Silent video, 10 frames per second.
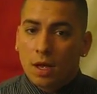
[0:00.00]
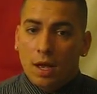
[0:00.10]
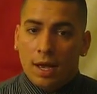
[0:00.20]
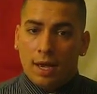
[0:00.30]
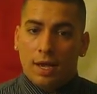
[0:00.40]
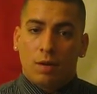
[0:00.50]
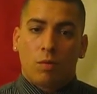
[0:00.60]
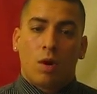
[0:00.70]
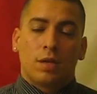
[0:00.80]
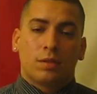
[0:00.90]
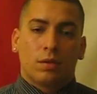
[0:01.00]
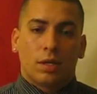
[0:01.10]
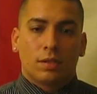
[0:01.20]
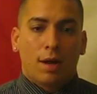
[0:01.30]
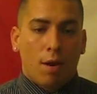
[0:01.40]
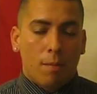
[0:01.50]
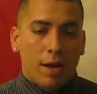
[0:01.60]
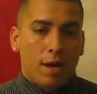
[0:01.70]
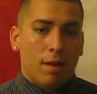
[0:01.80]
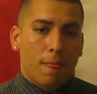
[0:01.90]
And we're also going to talk
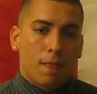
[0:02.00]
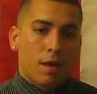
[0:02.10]
about